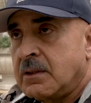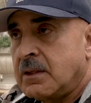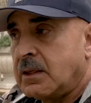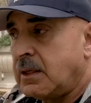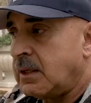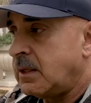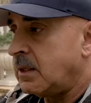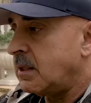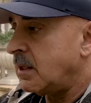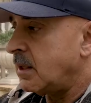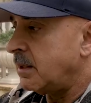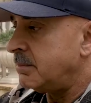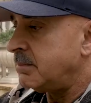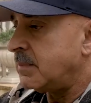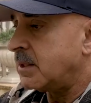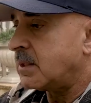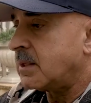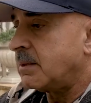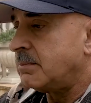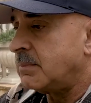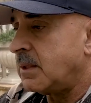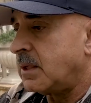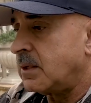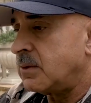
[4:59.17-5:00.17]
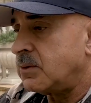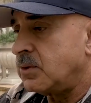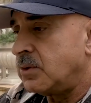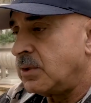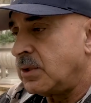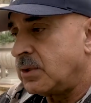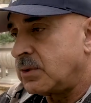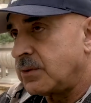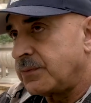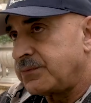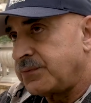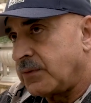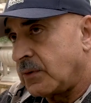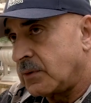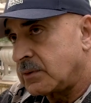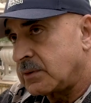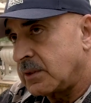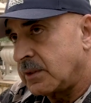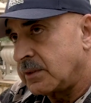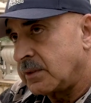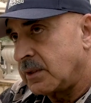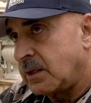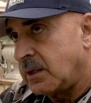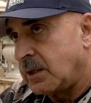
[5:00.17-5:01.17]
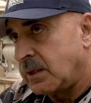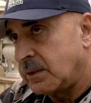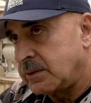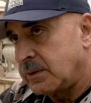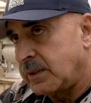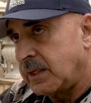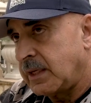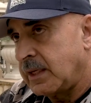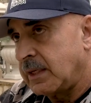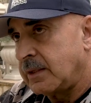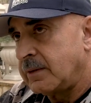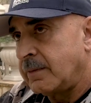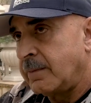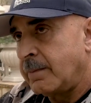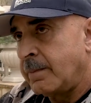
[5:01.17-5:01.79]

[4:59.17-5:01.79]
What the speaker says: I mean, come on, you need to focus on the outer head.